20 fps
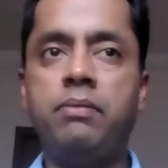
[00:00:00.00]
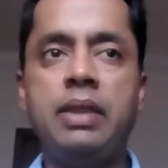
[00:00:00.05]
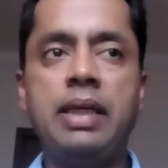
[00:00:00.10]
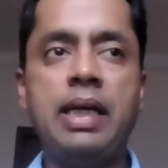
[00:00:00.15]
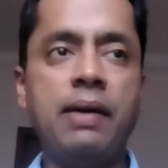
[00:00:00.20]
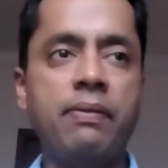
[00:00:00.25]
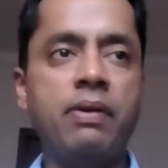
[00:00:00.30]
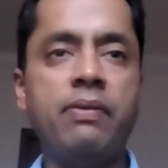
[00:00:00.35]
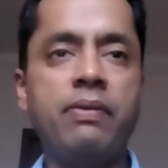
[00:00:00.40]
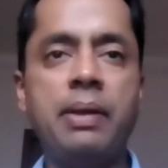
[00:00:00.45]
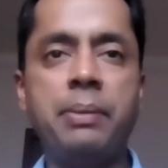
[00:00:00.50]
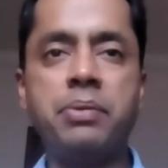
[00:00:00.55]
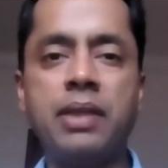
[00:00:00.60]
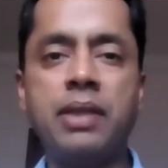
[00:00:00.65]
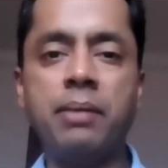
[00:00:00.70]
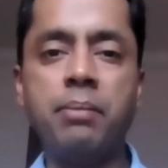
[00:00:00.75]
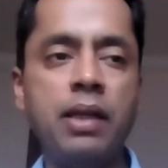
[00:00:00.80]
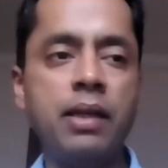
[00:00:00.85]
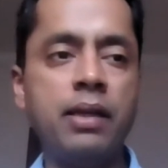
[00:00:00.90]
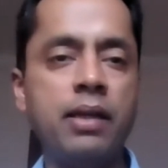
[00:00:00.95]
we have a
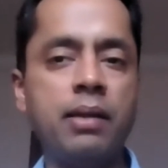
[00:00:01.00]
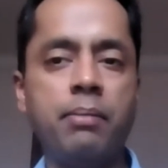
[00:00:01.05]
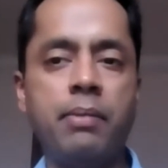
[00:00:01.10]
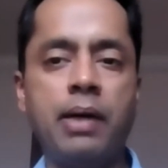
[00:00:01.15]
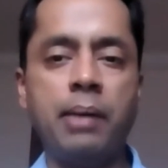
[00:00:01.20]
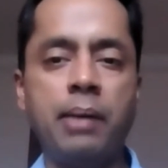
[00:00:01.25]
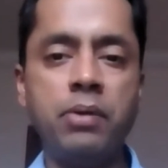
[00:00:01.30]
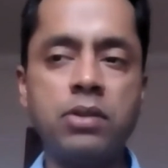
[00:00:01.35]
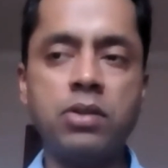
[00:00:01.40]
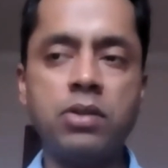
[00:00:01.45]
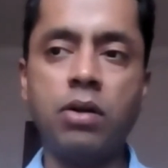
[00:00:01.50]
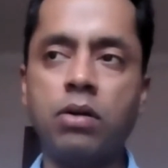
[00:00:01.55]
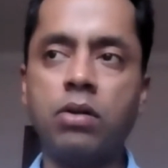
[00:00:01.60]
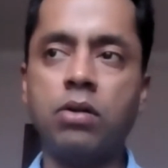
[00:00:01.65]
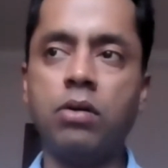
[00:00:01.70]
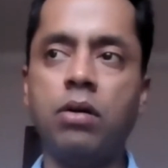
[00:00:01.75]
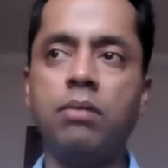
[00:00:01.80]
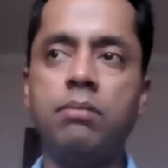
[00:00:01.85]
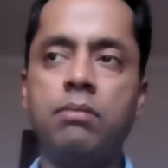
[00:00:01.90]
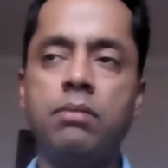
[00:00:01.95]
website,
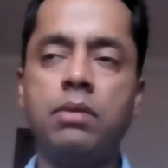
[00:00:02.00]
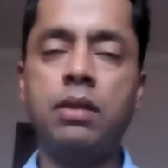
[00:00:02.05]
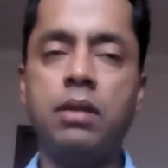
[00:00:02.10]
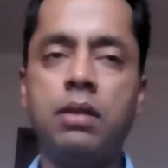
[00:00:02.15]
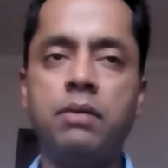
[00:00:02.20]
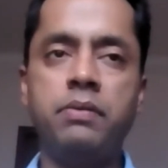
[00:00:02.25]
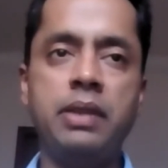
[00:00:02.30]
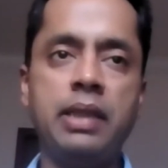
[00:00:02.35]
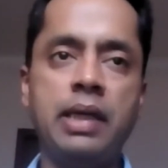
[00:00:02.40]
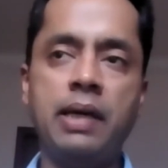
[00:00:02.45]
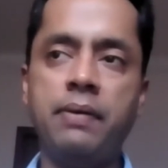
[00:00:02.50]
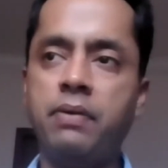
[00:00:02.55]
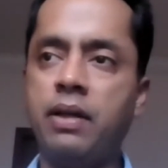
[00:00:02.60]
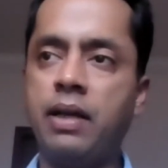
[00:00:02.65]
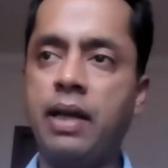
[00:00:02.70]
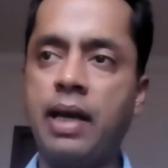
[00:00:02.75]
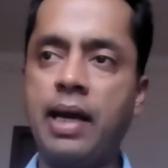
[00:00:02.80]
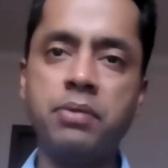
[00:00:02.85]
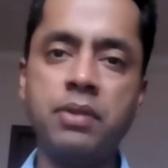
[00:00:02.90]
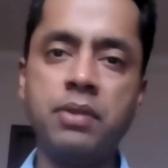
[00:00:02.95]
millenniummarbles.com. We have our
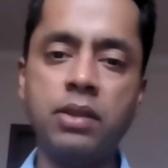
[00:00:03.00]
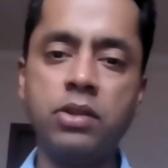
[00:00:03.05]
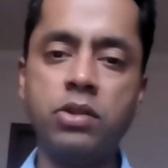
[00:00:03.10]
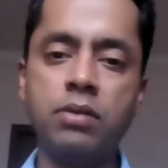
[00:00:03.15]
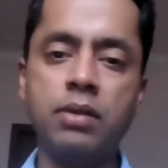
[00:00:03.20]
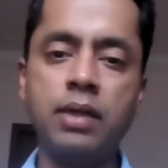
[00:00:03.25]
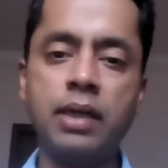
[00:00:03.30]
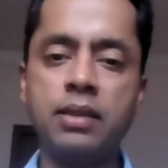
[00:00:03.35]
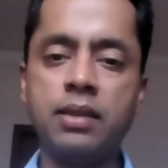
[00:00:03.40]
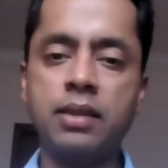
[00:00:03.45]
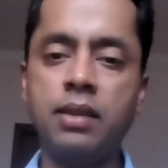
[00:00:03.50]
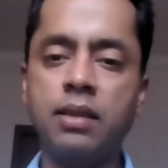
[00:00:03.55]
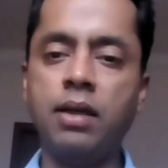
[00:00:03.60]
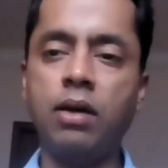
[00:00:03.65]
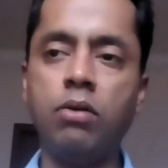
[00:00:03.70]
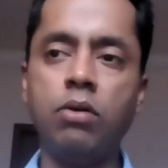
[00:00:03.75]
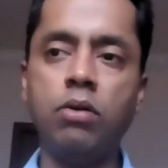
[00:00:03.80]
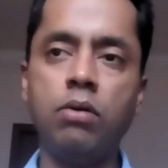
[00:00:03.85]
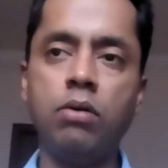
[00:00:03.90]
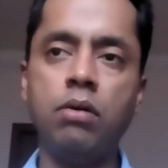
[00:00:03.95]
apps that you guys can
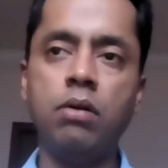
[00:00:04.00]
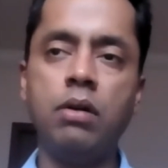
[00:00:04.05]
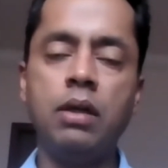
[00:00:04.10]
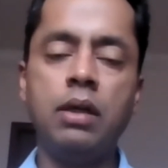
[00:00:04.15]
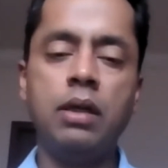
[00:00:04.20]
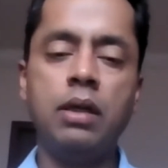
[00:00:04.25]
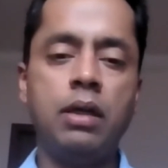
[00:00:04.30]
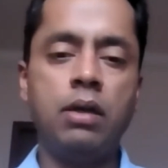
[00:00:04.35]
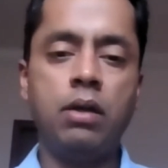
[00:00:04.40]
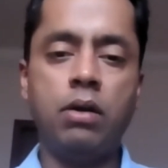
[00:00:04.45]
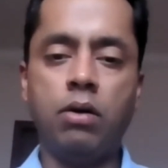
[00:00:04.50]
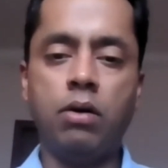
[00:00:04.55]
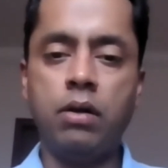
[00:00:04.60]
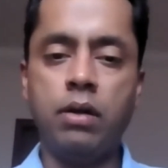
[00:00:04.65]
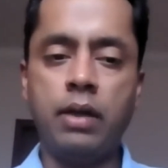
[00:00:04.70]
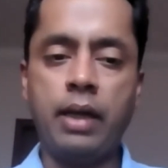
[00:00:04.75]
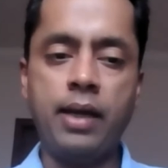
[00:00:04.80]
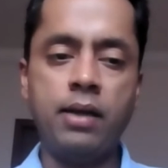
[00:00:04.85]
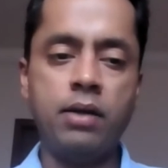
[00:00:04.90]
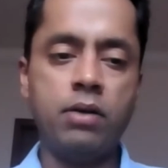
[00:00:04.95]
download
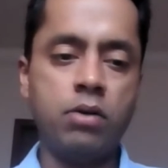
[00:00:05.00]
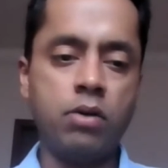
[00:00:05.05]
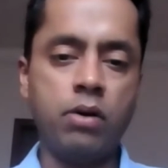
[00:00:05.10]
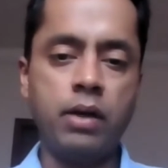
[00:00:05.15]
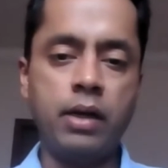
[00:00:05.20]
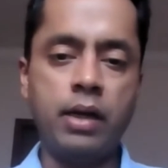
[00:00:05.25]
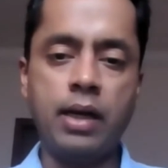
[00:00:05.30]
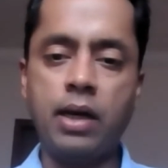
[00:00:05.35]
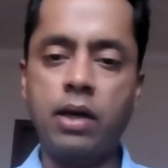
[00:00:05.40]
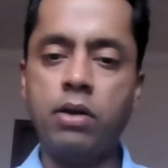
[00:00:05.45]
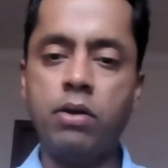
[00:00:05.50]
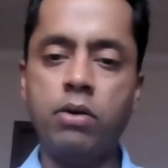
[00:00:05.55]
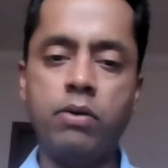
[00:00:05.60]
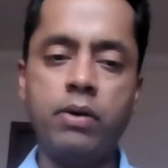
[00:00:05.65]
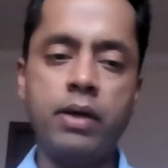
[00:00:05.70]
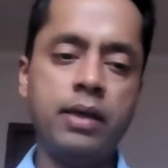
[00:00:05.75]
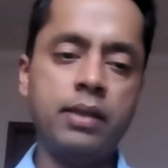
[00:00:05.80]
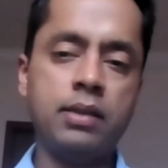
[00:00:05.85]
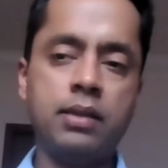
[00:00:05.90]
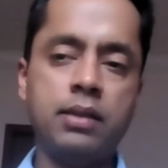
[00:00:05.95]
on Android,
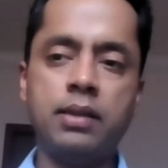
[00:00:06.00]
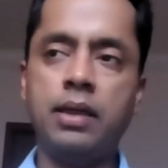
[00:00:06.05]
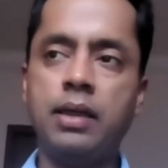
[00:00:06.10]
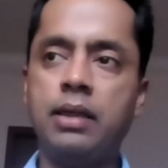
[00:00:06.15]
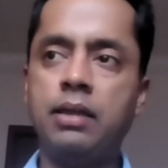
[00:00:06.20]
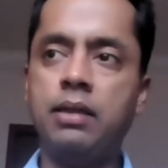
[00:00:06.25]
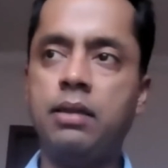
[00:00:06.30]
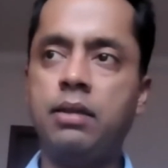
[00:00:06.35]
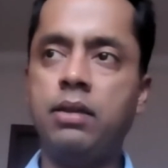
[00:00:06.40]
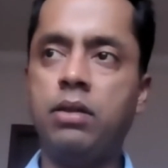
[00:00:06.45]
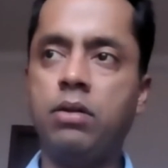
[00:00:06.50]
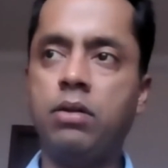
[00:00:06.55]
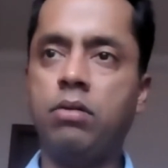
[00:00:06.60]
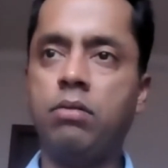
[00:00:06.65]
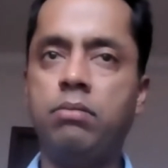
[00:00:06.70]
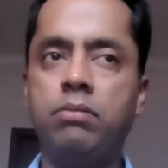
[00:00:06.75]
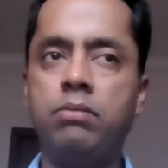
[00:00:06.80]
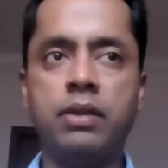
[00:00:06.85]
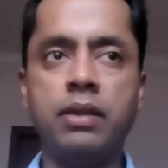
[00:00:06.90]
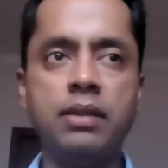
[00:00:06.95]
iOS, and
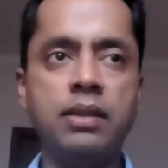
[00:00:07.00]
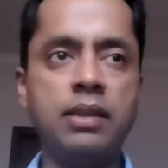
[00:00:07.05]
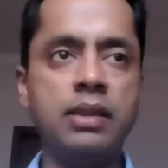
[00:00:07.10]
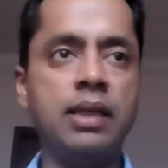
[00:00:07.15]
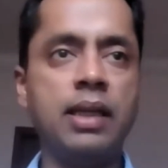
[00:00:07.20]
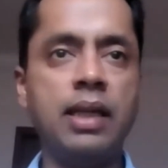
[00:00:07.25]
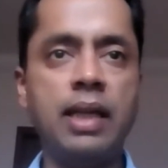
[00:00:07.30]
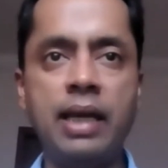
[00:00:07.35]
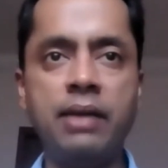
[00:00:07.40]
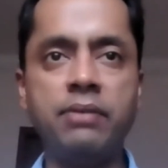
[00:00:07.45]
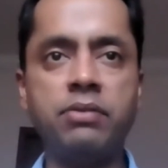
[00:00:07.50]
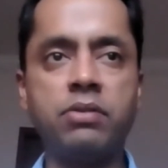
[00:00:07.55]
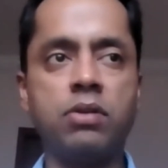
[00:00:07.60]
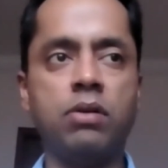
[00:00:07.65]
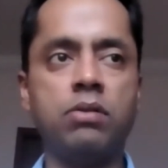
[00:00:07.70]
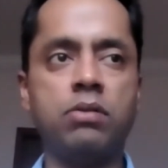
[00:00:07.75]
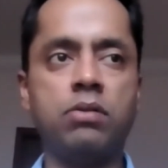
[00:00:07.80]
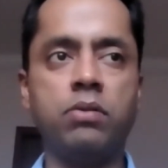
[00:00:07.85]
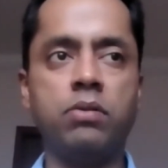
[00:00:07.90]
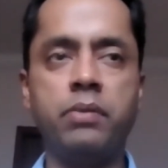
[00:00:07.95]
you can see a live
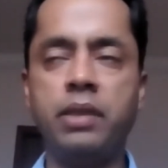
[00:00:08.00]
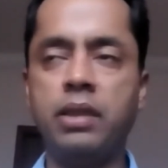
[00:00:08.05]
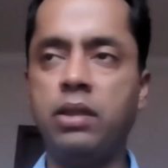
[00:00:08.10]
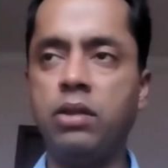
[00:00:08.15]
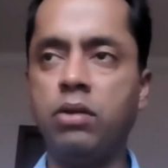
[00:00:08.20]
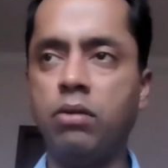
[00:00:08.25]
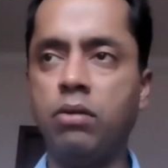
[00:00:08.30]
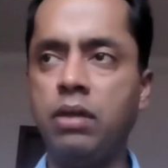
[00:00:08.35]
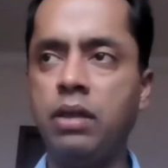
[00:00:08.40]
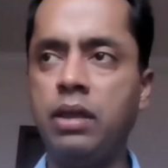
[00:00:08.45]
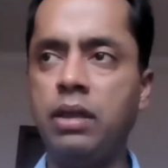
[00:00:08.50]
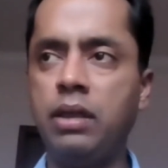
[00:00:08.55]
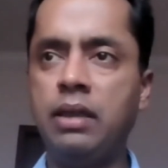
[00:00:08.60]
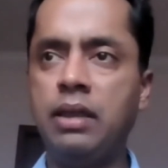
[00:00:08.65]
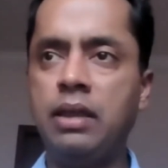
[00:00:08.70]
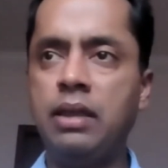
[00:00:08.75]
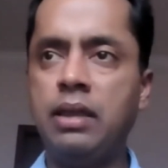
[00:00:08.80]
stock. So we are the only